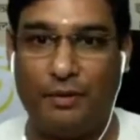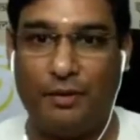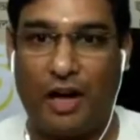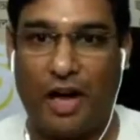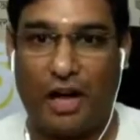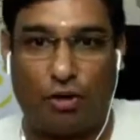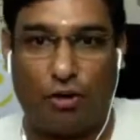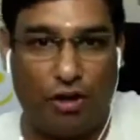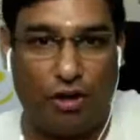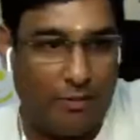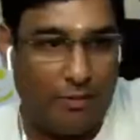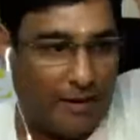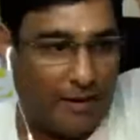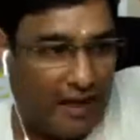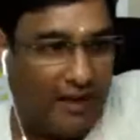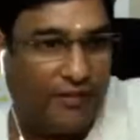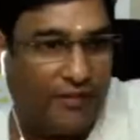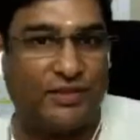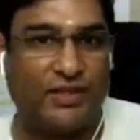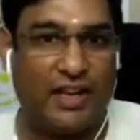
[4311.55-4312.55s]
Or only my
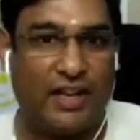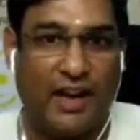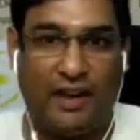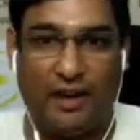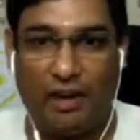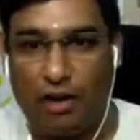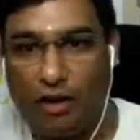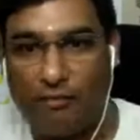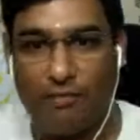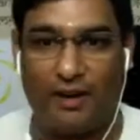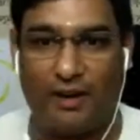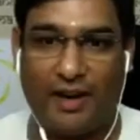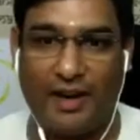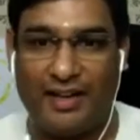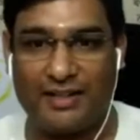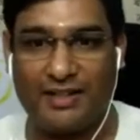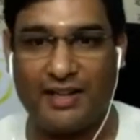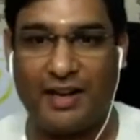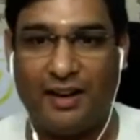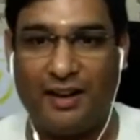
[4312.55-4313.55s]
left side and not my right
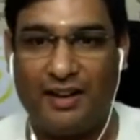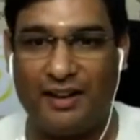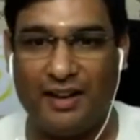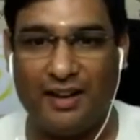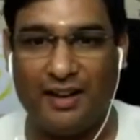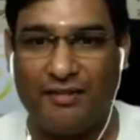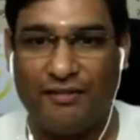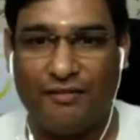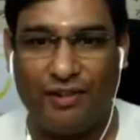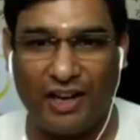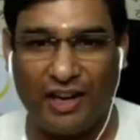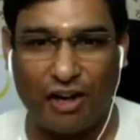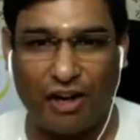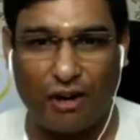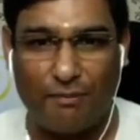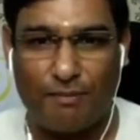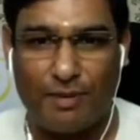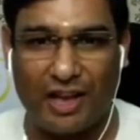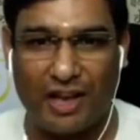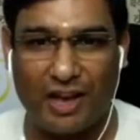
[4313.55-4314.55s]
side. Will I
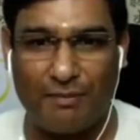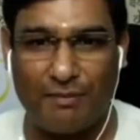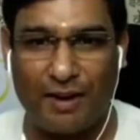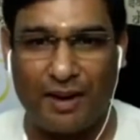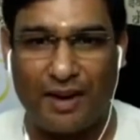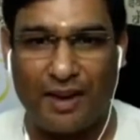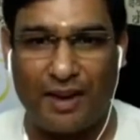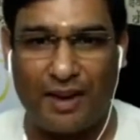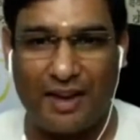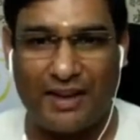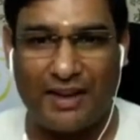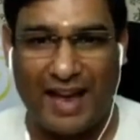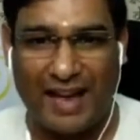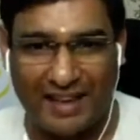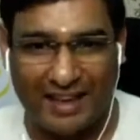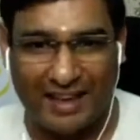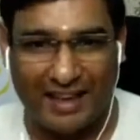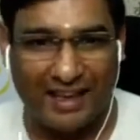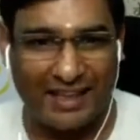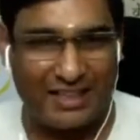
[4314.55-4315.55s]
not become a
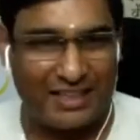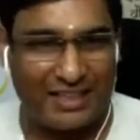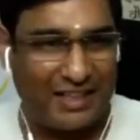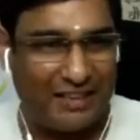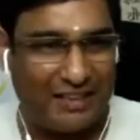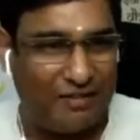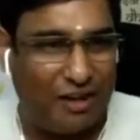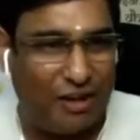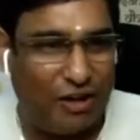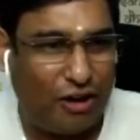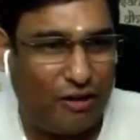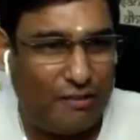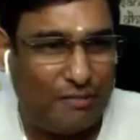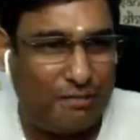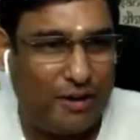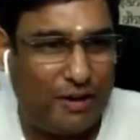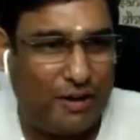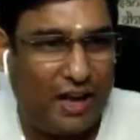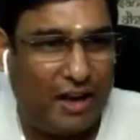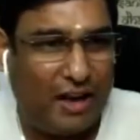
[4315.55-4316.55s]
caricature? Will I not
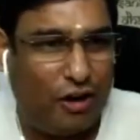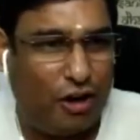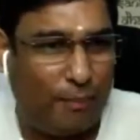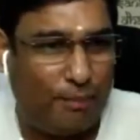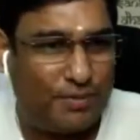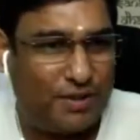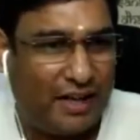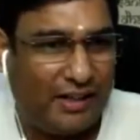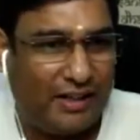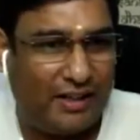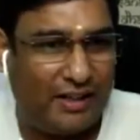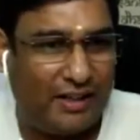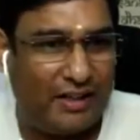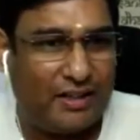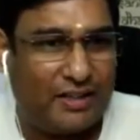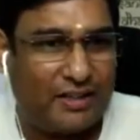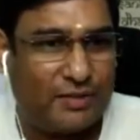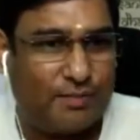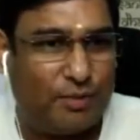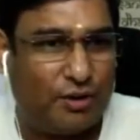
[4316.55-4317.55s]
be a lopsided
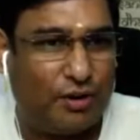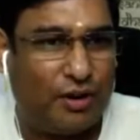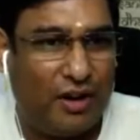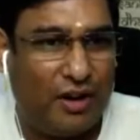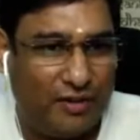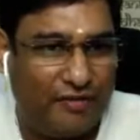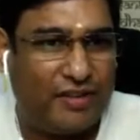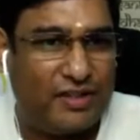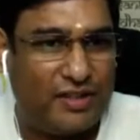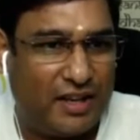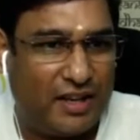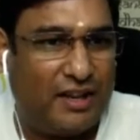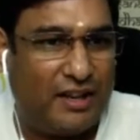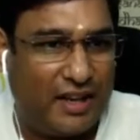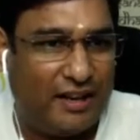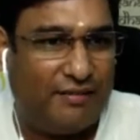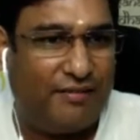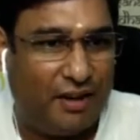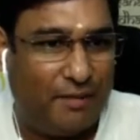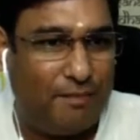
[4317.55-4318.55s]
spirit, physical
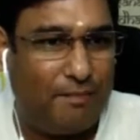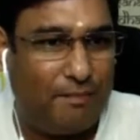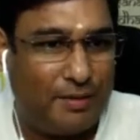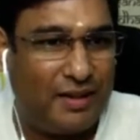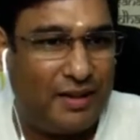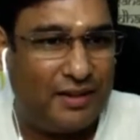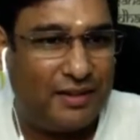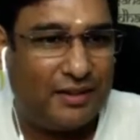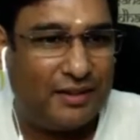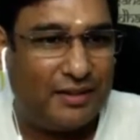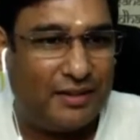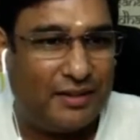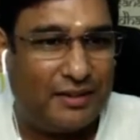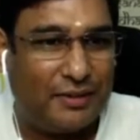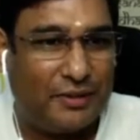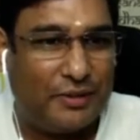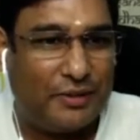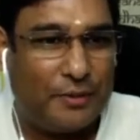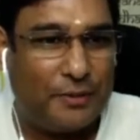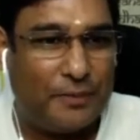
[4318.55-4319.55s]
development?
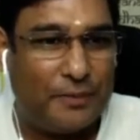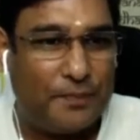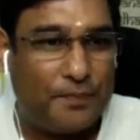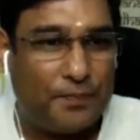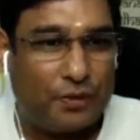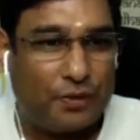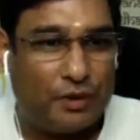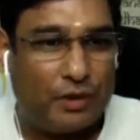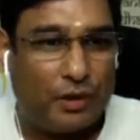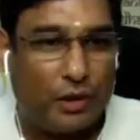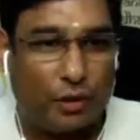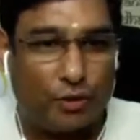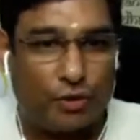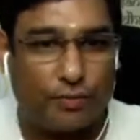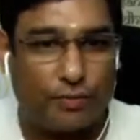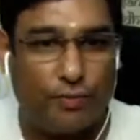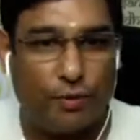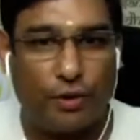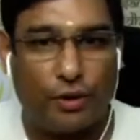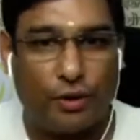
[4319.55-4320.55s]

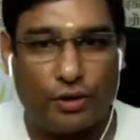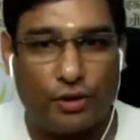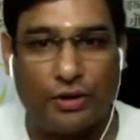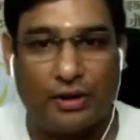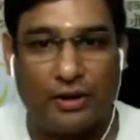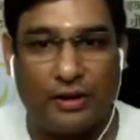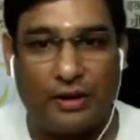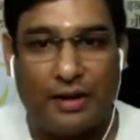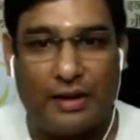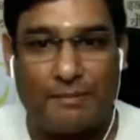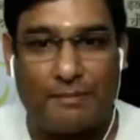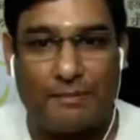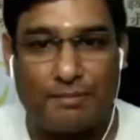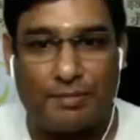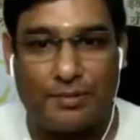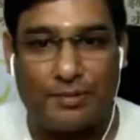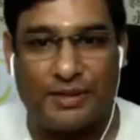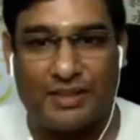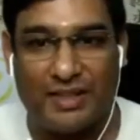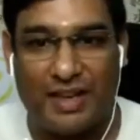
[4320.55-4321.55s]
Spiritual
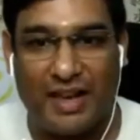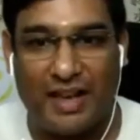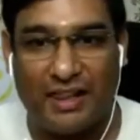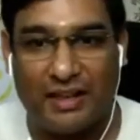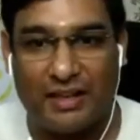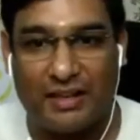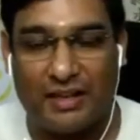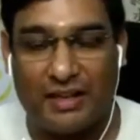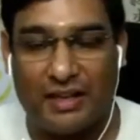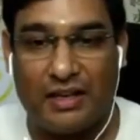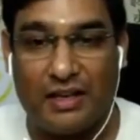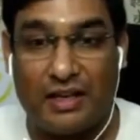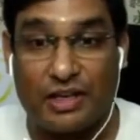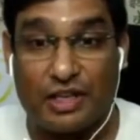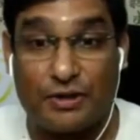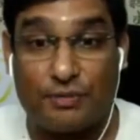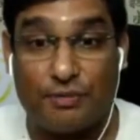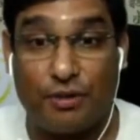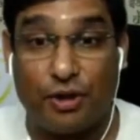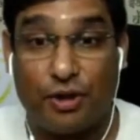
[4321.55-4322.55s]
personality,
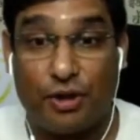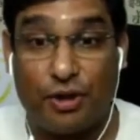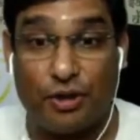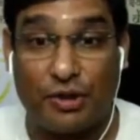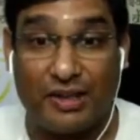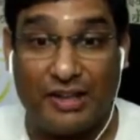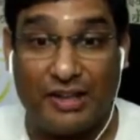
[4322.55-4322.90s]
spiritual